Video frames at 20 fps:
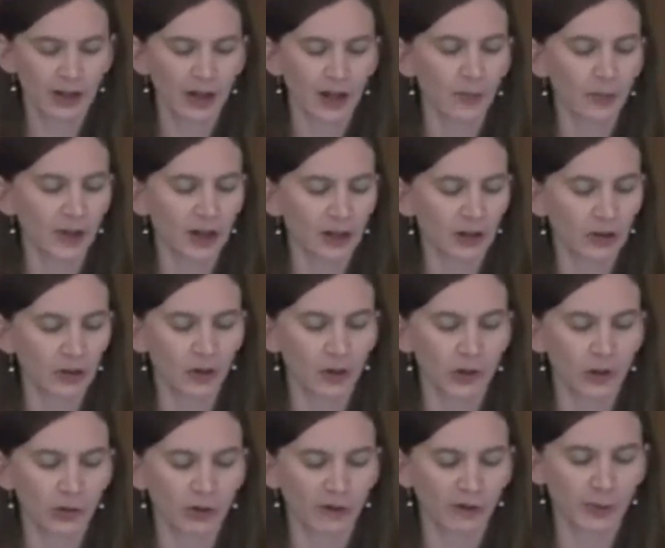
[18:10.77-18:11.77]
among
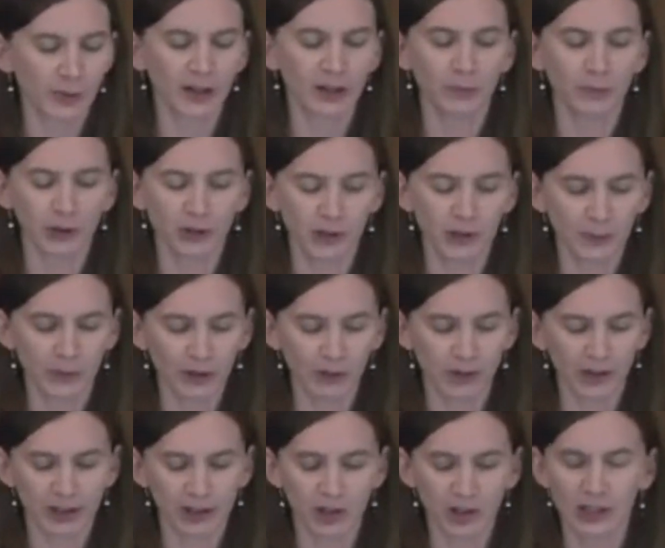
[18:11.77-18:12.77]
those who have been abused by
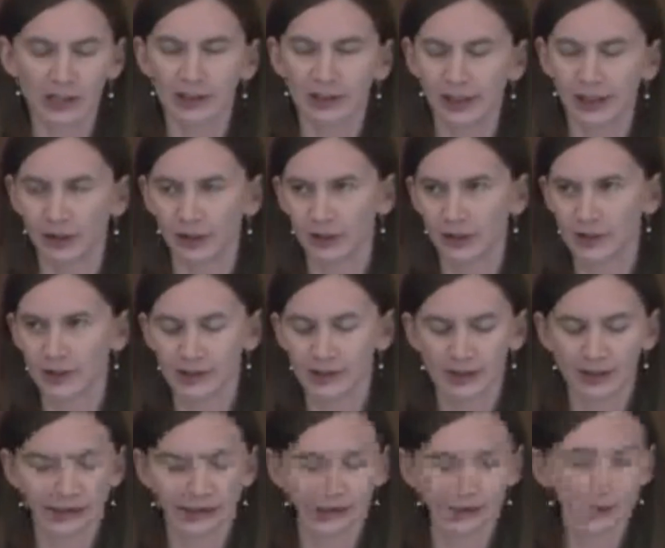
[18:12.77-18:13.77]
religious leaders
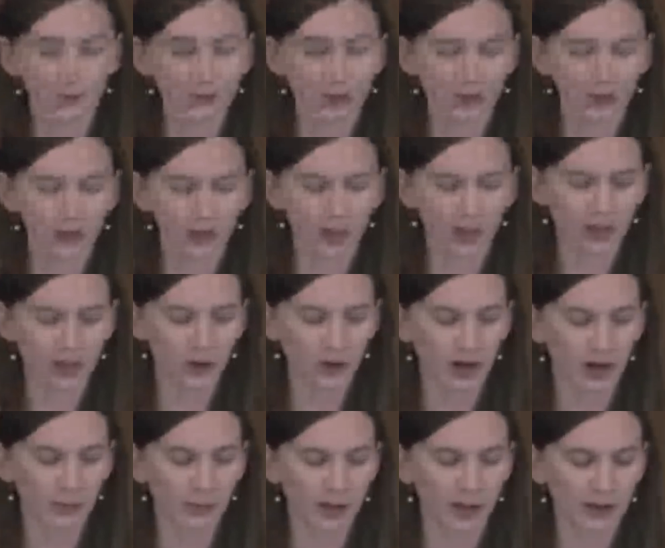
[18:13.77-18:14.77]
is religious
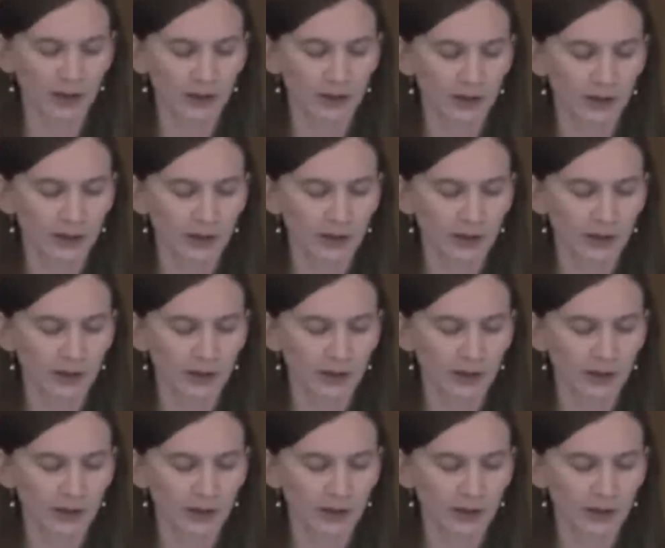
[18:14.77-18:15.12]
trauma.